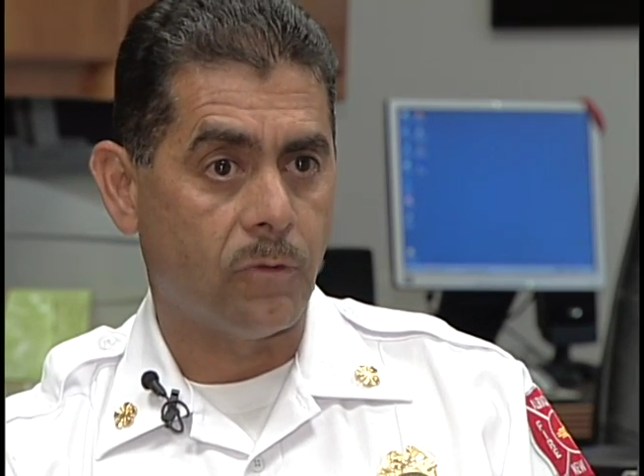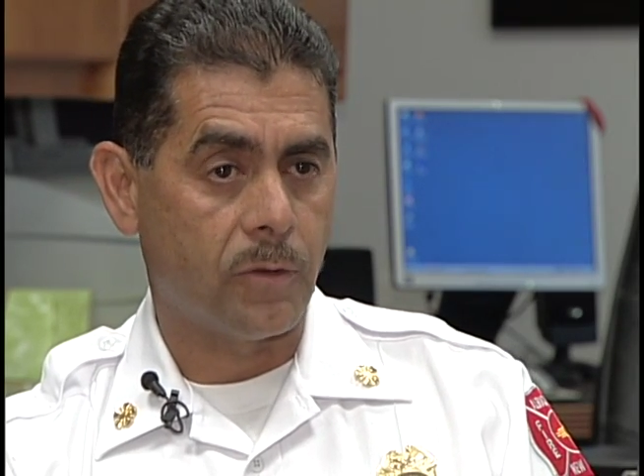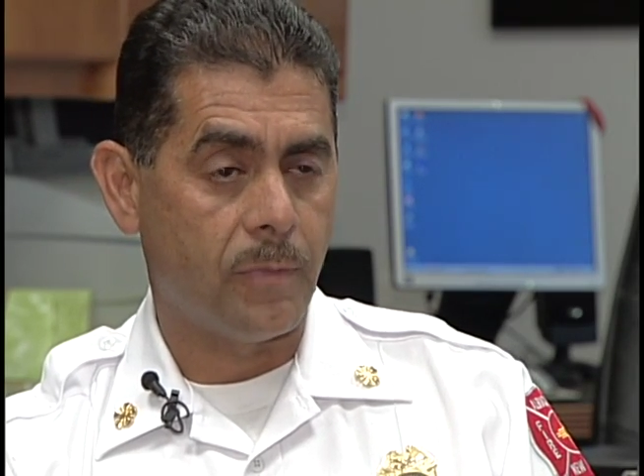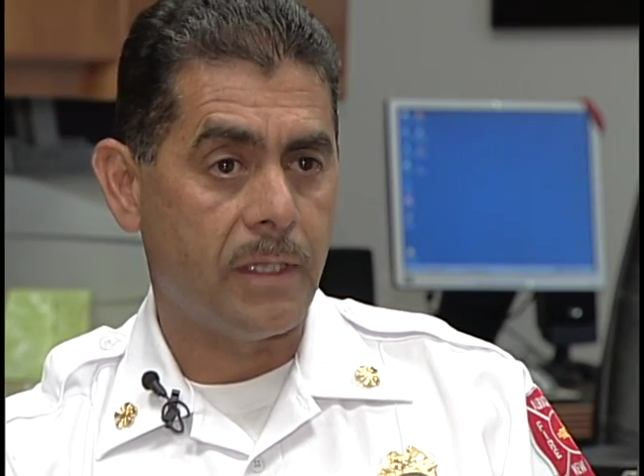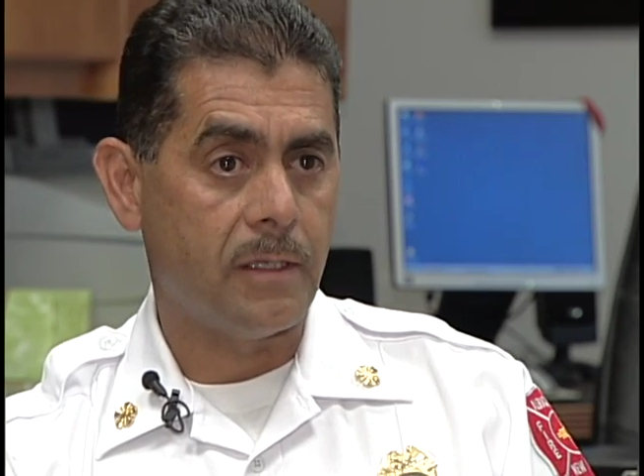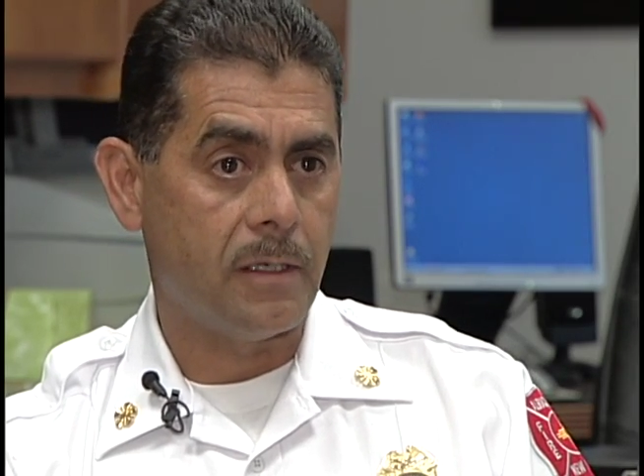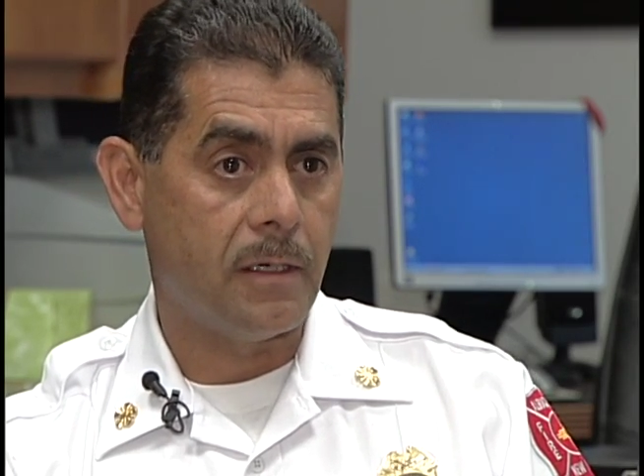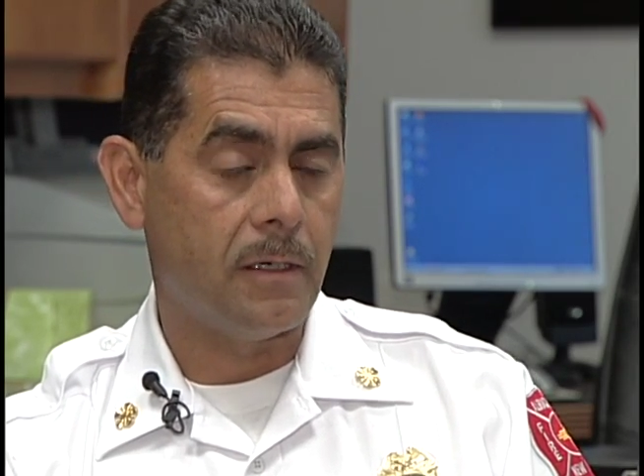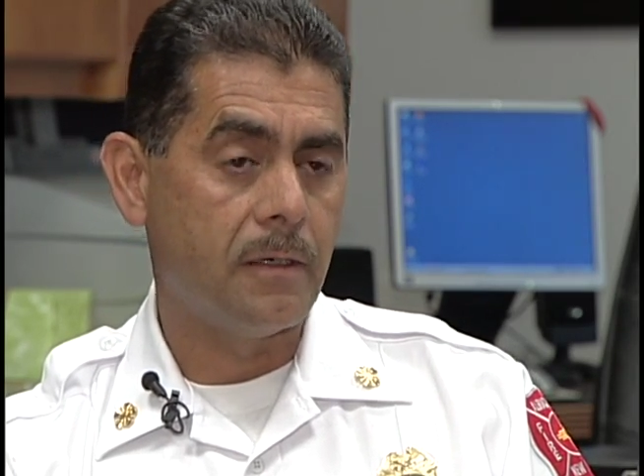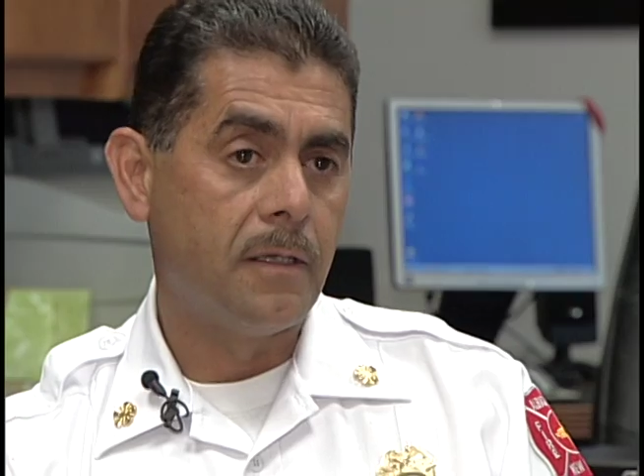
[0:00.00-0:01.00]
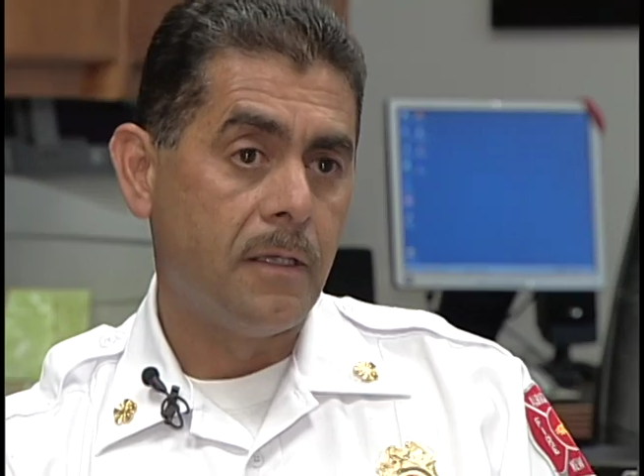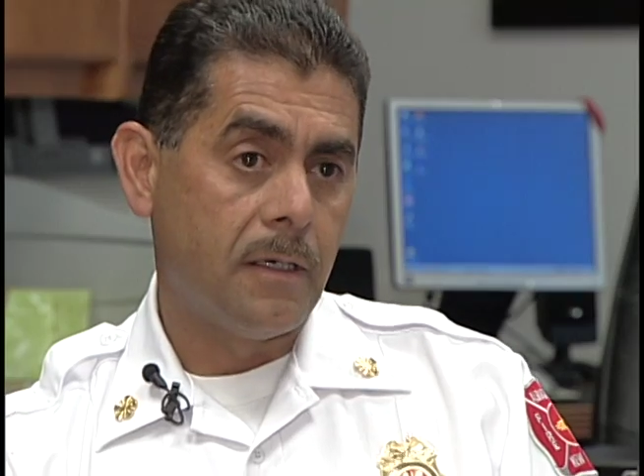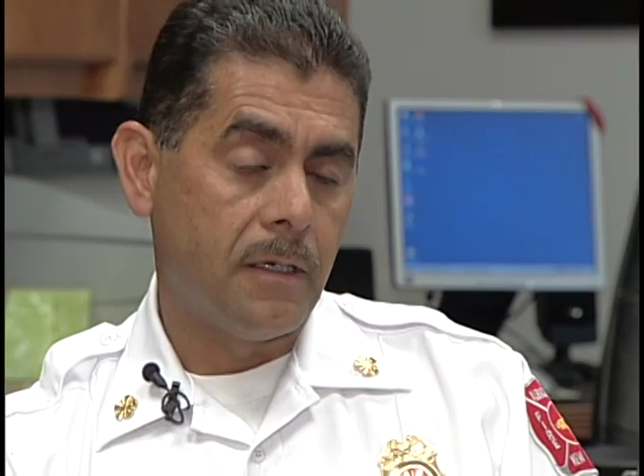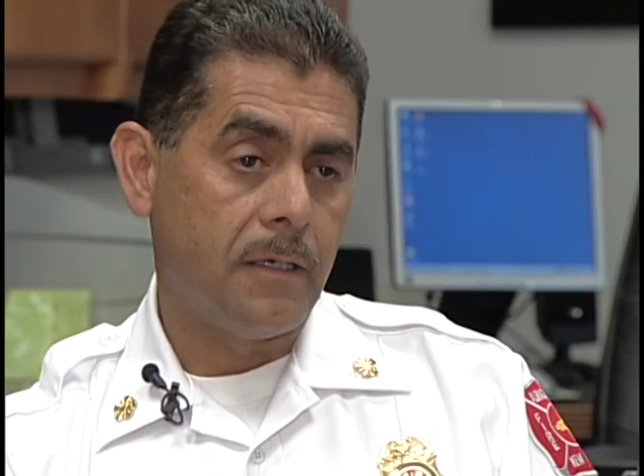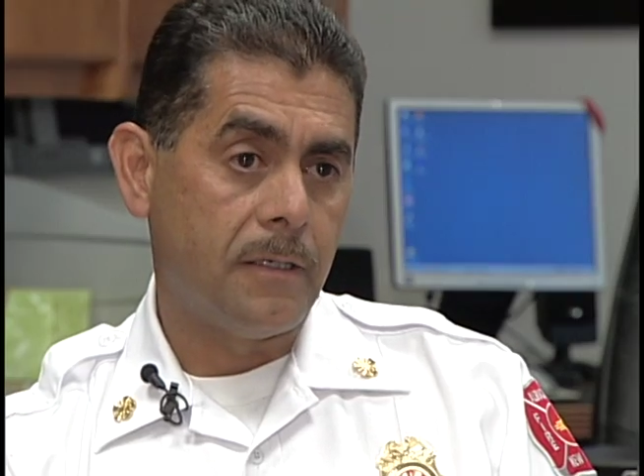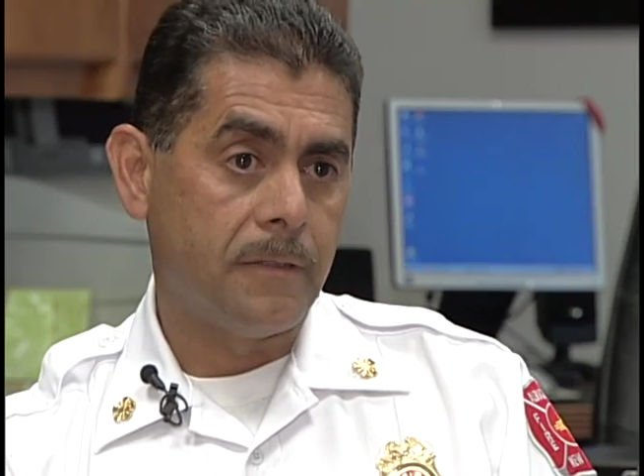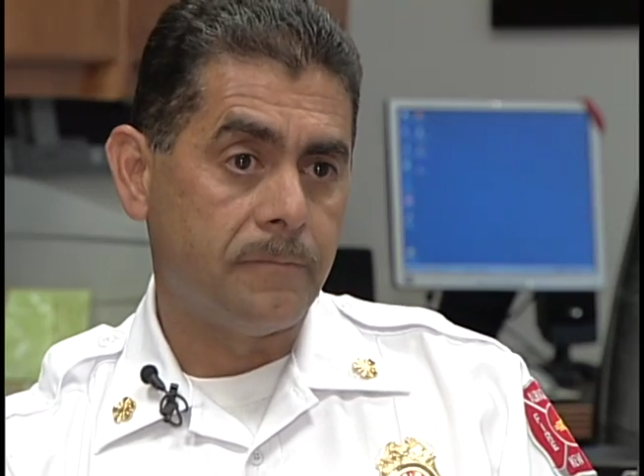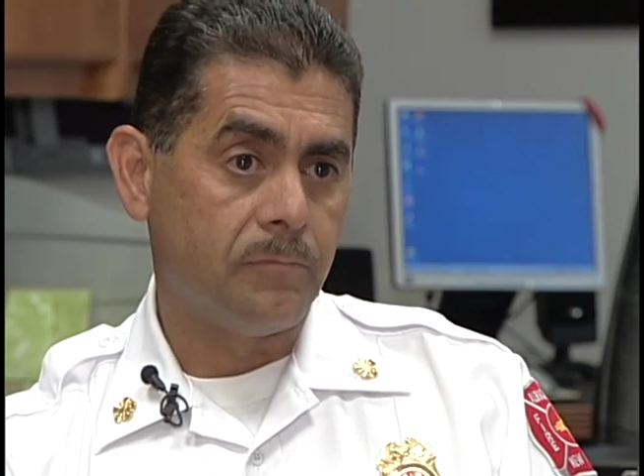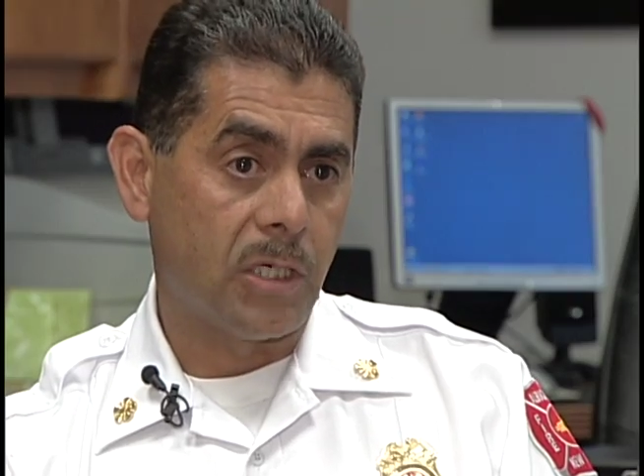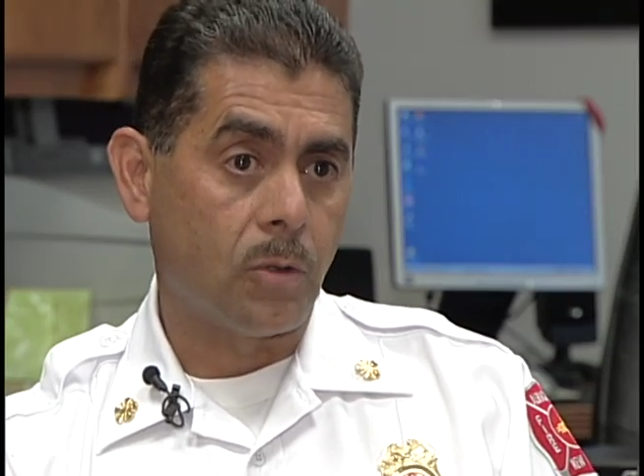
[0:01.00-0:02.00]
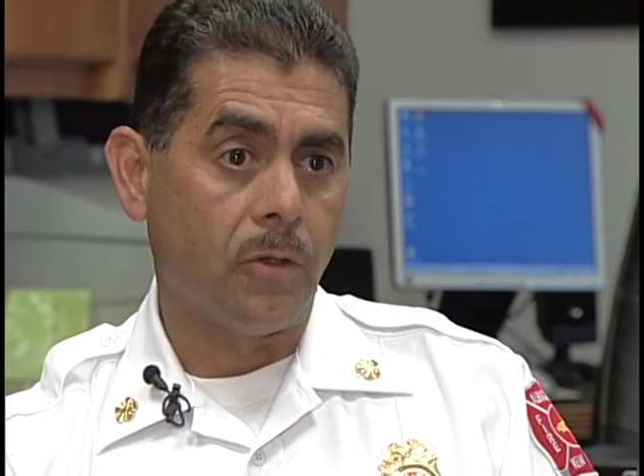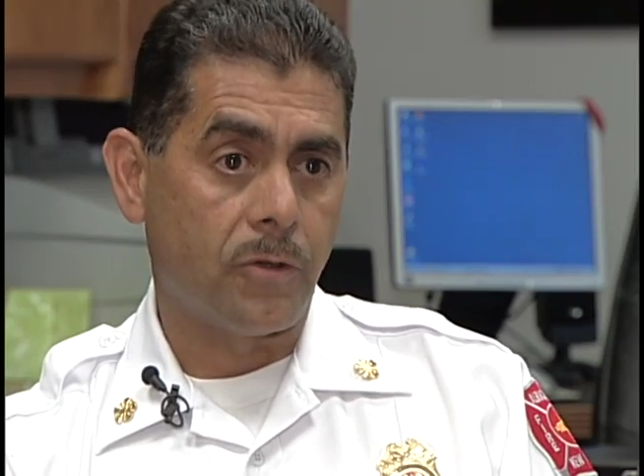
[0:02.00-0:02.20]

forth by the uh, uh, medical